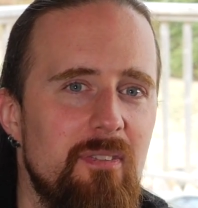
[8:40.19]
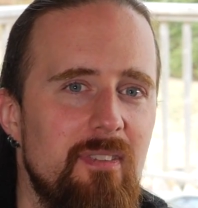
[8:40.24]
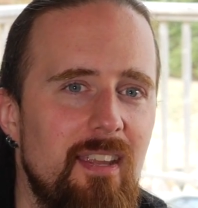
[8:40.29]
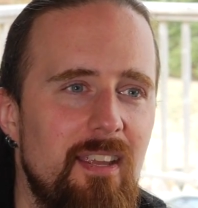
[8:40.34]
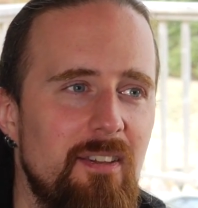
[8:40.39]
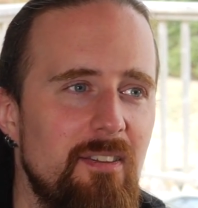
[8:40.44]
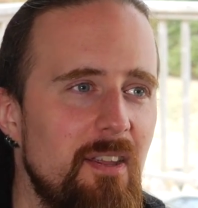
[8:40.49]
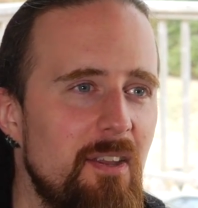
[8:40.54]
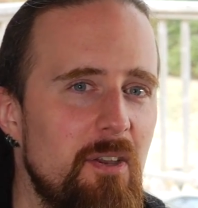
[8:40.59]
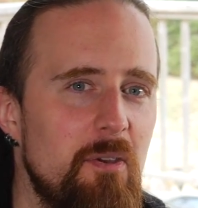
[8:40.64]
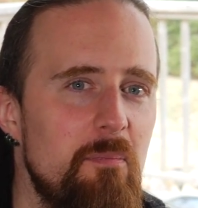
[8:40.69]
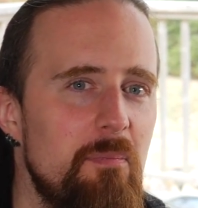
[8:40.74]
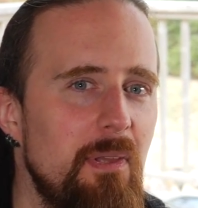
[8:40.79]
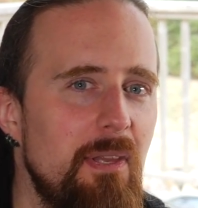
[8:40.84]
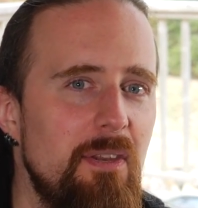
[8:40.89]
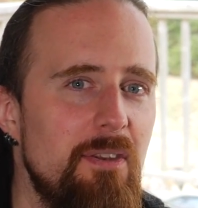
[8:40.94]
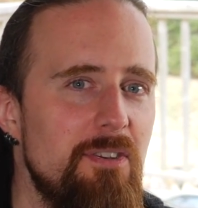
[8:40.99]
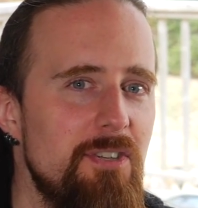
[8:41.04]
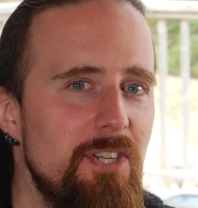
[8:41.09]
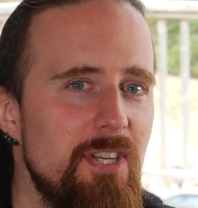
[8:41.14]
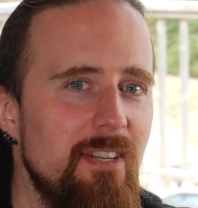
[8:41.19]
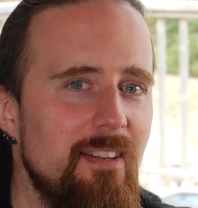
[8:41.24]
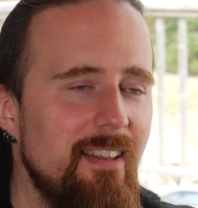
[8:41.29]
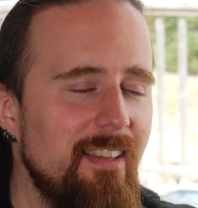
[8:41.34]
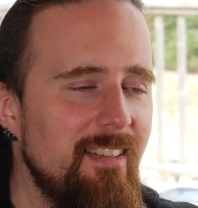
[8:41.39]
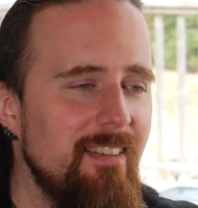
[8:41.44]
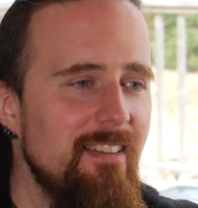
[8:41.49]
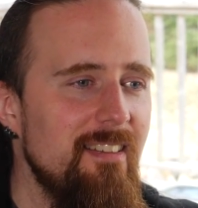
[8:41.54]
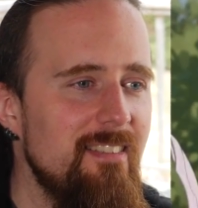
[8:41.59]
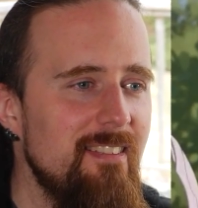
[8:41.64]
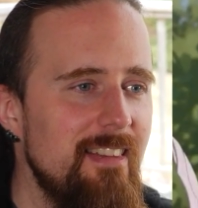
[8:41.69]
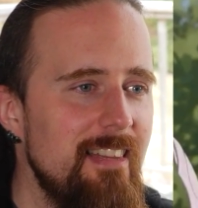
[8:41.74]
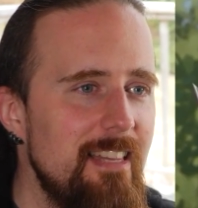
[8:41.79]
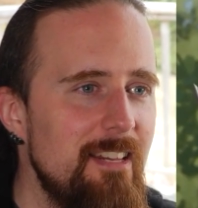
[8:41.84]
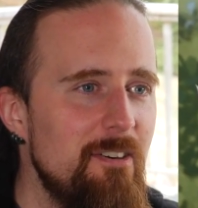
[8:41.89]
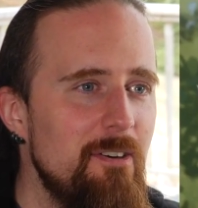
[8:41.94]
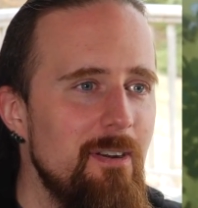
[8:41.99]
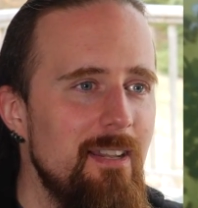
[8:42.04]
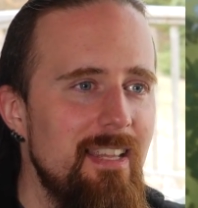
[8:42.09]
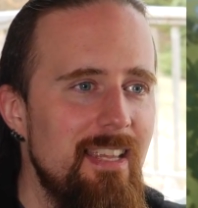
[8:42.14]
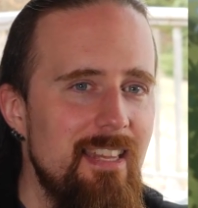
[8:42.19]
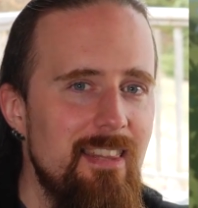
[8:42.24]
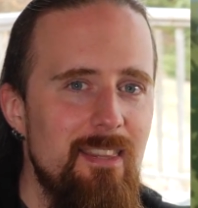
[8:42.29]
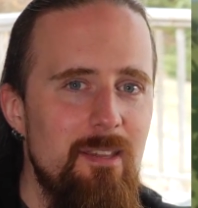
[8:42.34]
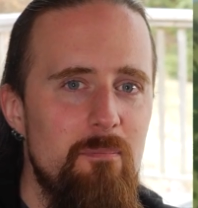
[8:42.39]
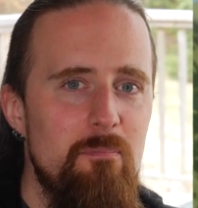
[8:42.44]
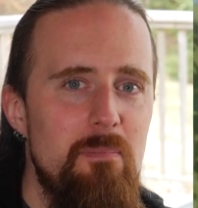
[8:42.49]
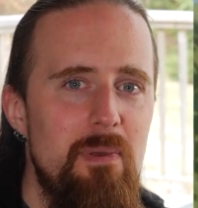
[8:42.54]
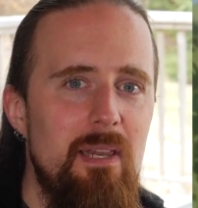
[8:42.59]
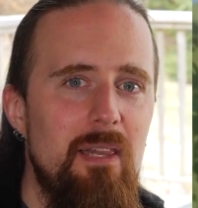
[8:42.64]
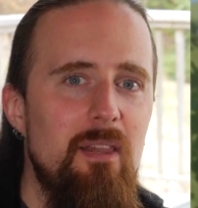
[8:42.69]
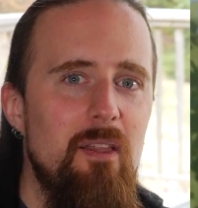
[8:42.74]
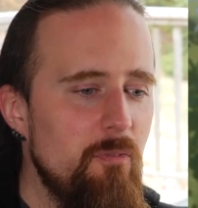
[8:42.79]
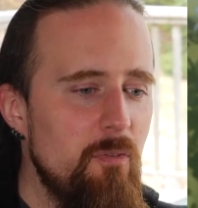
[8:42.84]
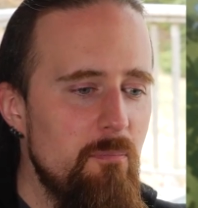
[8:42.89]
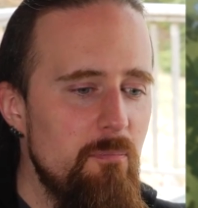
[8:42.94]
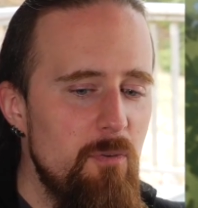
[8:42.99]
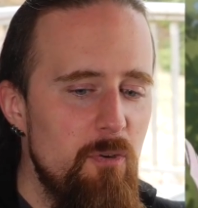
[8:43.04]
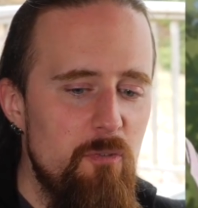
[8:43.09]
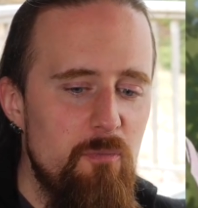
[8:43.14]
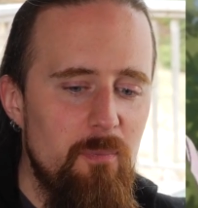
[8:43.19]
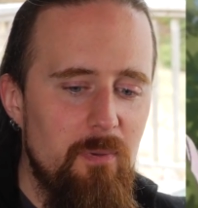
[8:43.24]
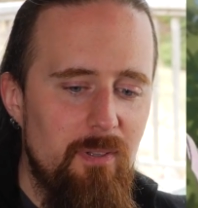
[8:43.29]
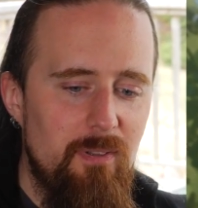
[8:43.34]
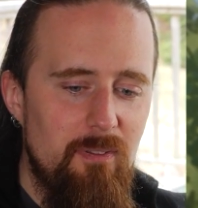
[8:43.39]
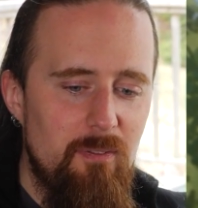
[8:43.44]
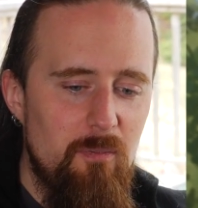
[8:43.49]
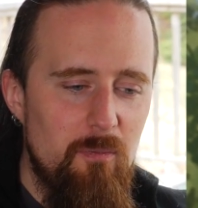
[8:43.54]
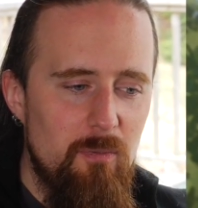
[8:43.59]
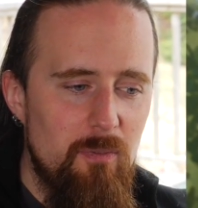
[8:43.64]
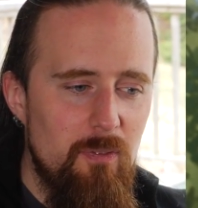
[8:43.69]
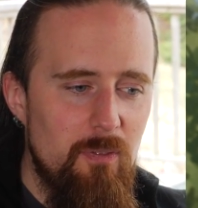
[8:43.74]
They completely cheat. Like, it's literally in the middle of the movement,